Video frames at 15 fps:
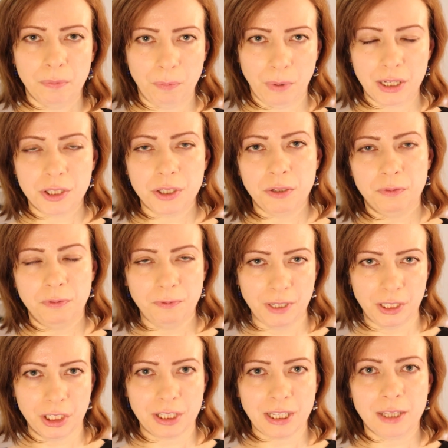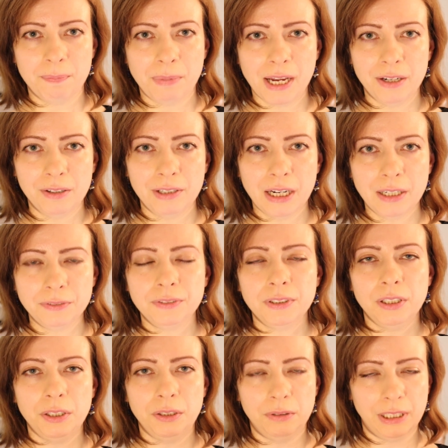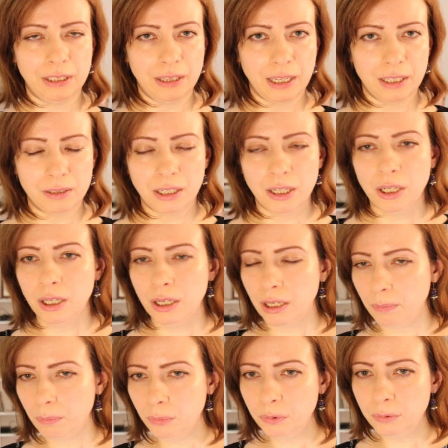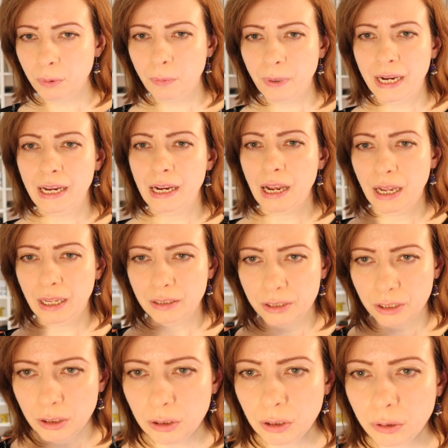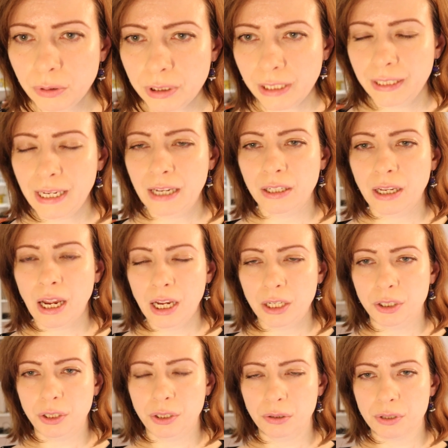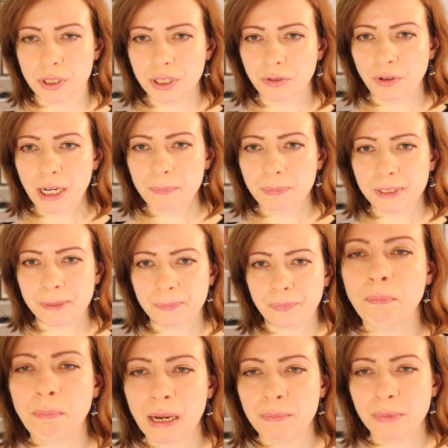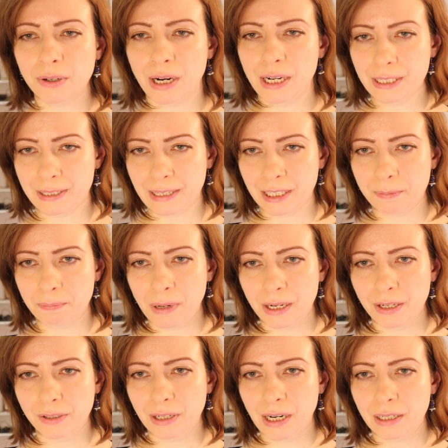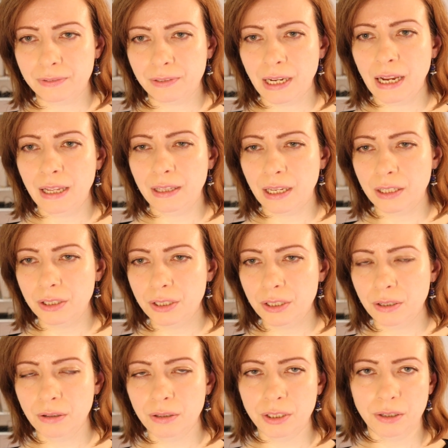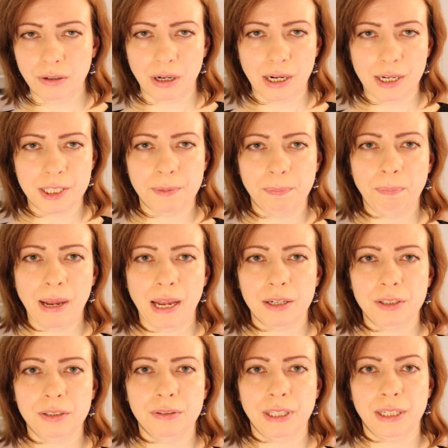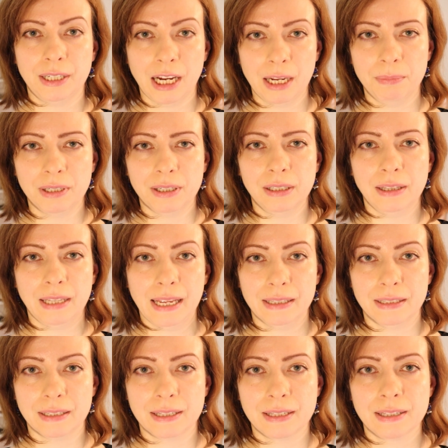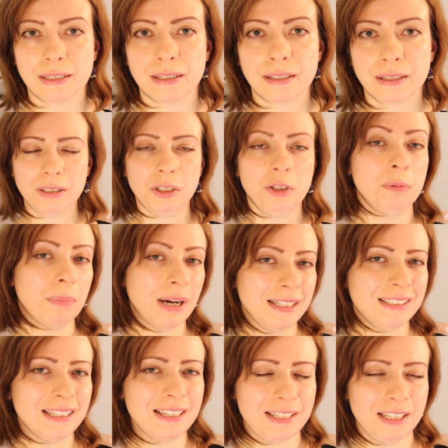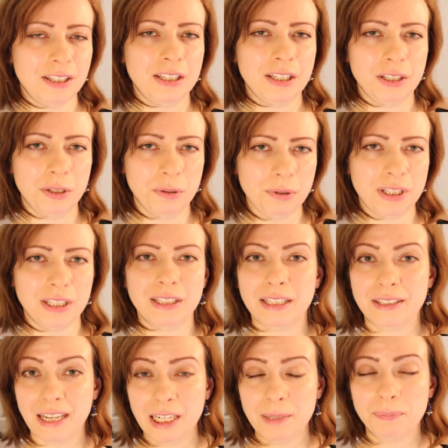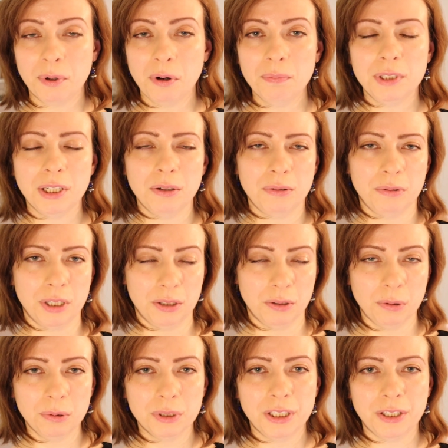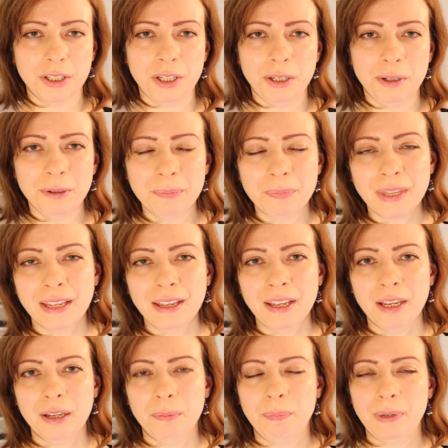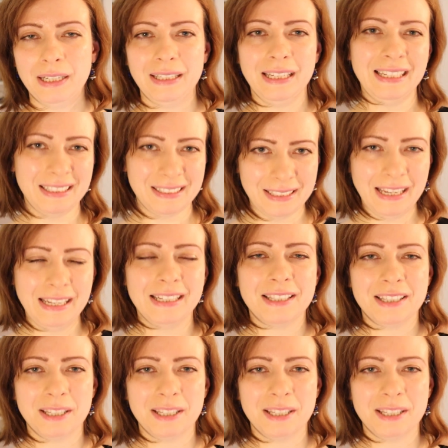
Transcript: Once you finish that paragraph, you can then move away and look again at your script, memorize that paragraph, and then turn your eyes back to the camera lens. You might consider using a teleprompter or an auto cue, but it takes